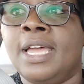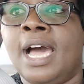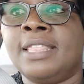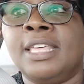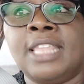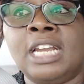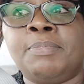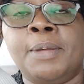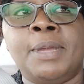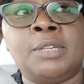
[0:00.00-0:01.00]
and then that
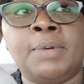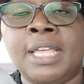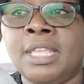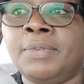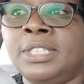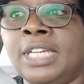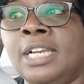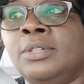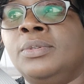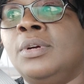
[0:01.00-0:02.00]
payment plan they will
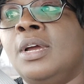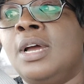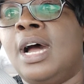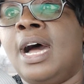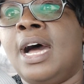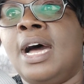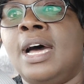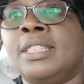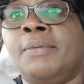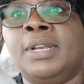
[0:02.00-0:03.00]
tell you
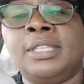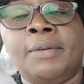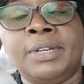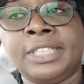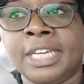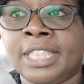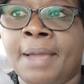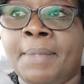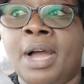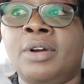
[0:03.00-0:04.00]
uh, they will they will take the
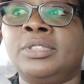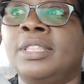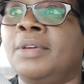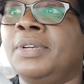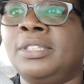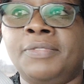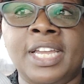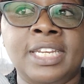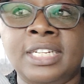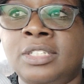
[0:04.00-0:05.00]
amount and they will
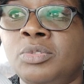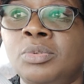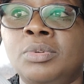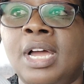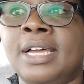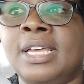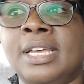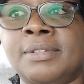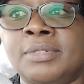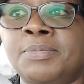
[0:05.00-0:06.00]
divide it into
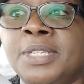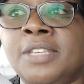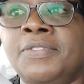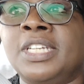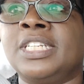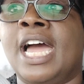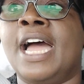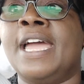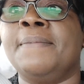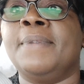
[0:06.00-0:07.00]
a, a specific
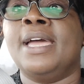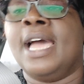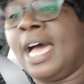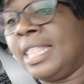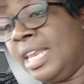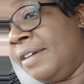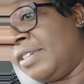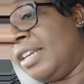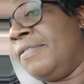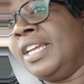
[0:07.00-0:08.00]
time and then
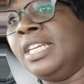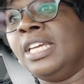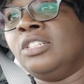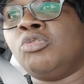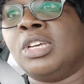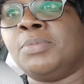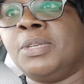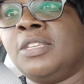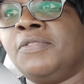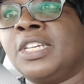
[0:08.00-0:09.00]
after dividing it to a
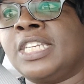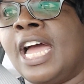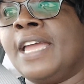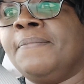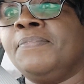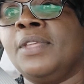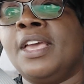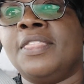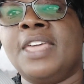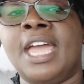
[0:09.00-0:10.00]
specific time
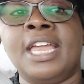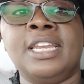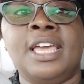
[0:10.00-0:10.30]
then